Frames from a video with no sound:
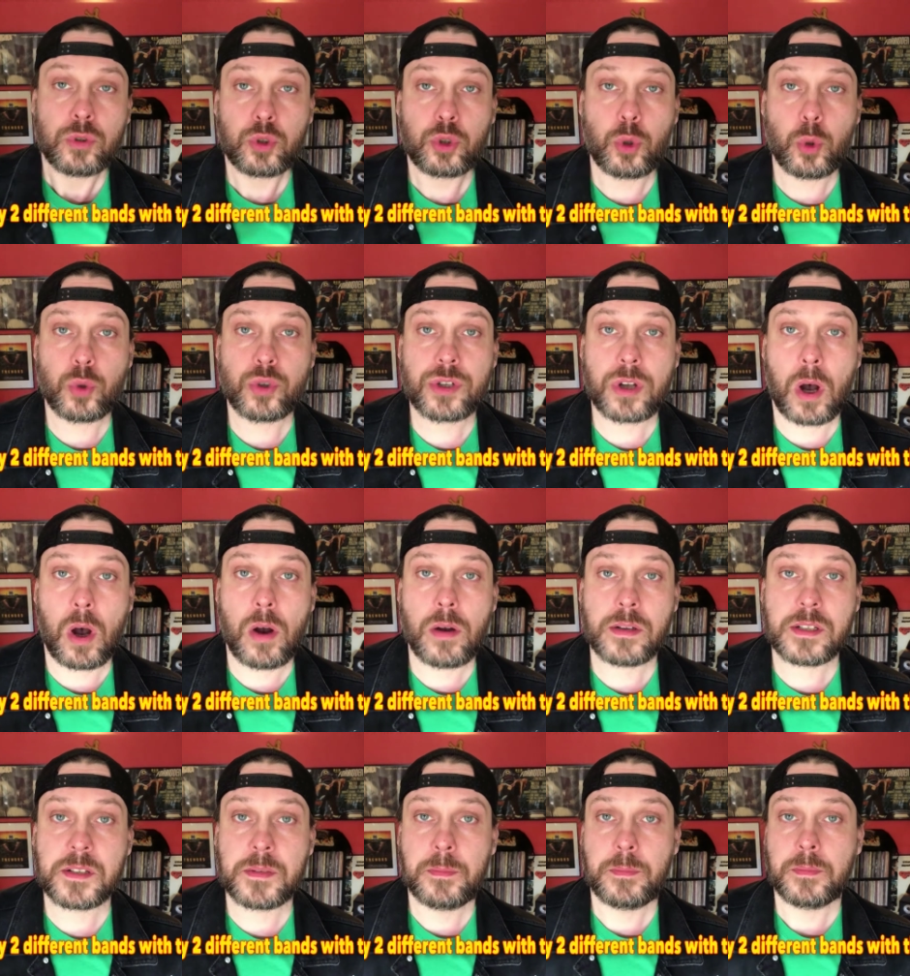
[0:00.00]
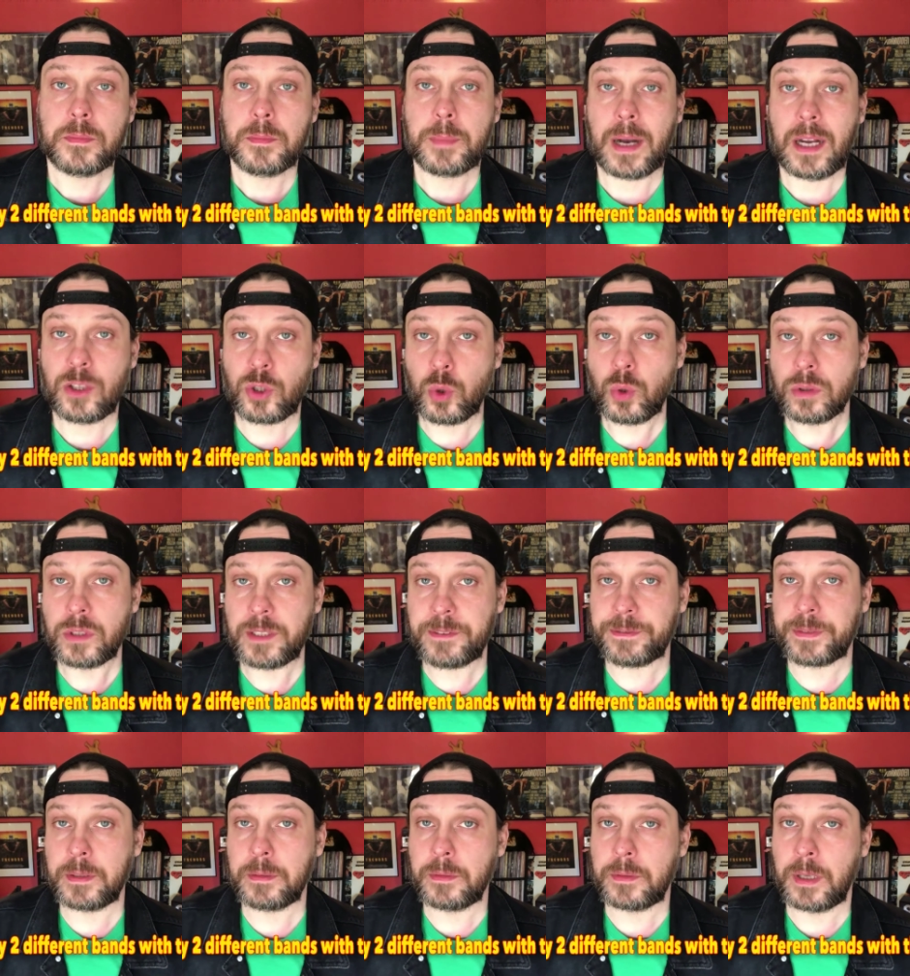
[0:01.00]
Two songs by two
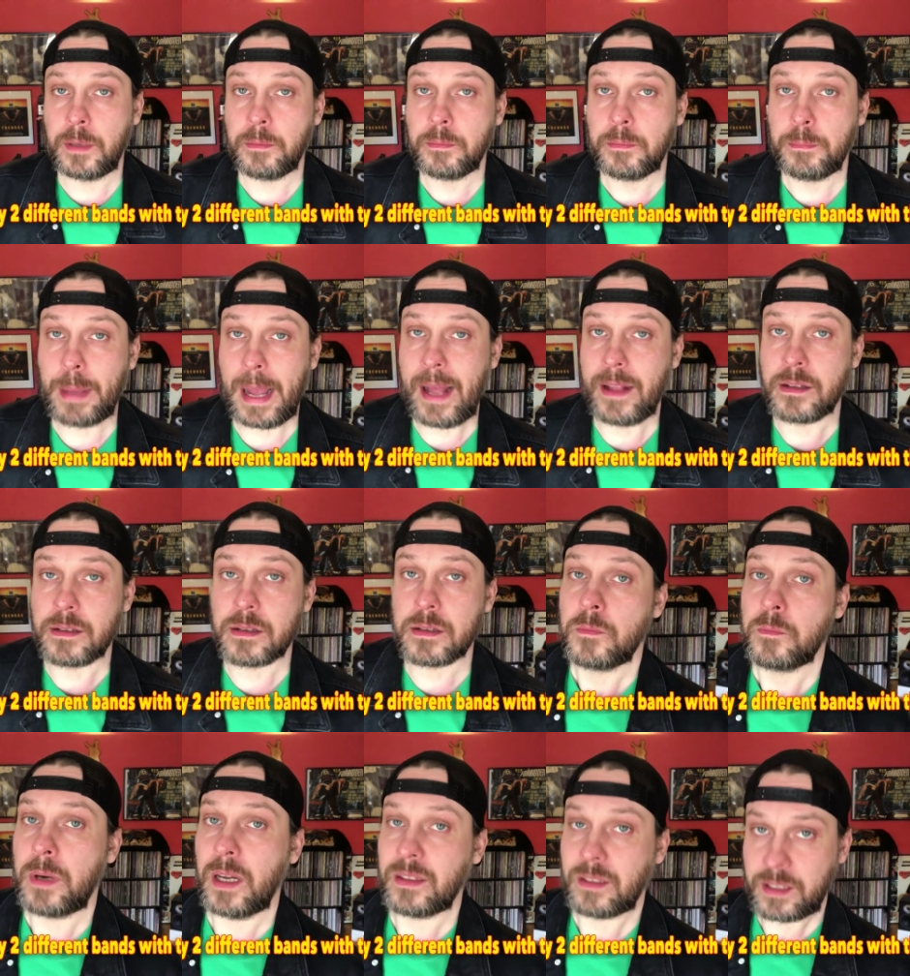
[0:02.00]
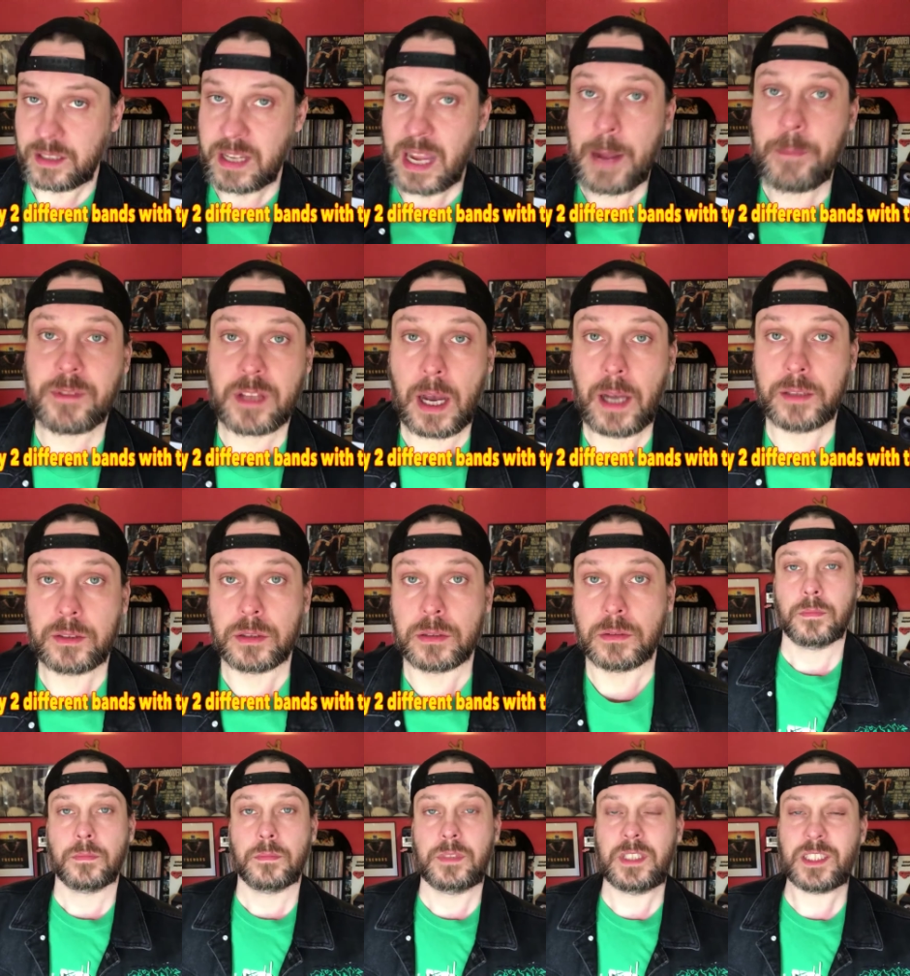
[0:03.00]
different bands, but the same title.
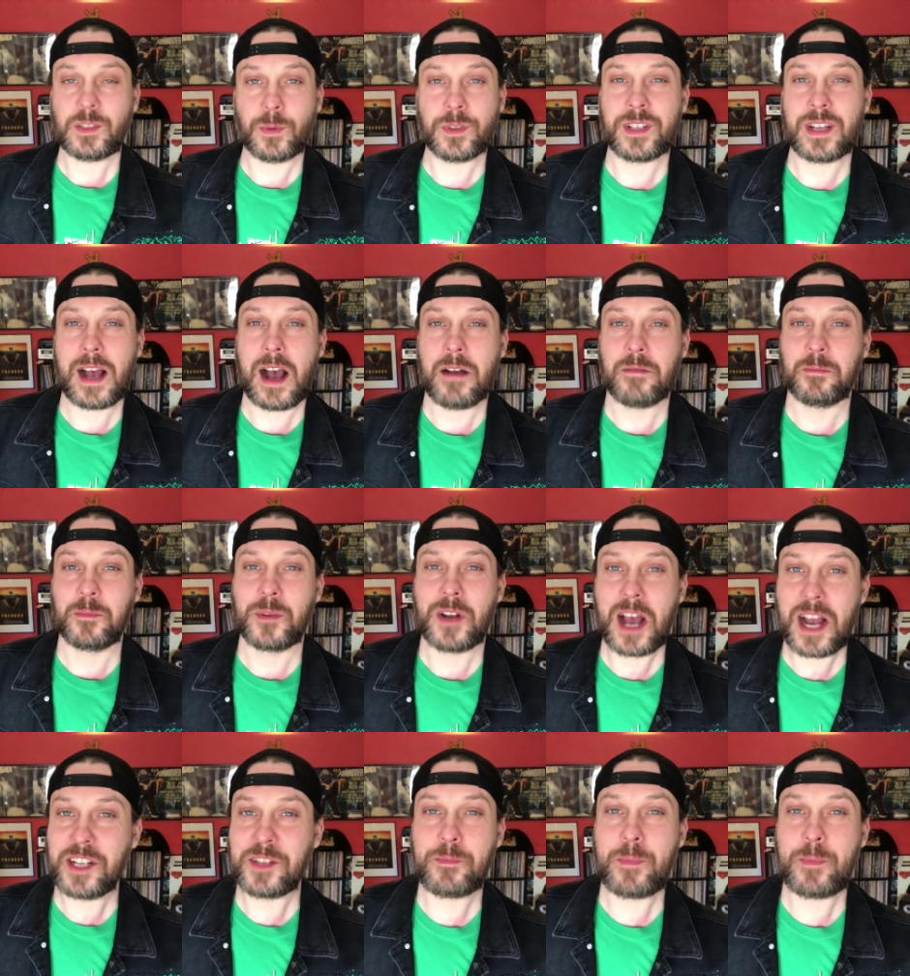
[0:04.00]
This was a nice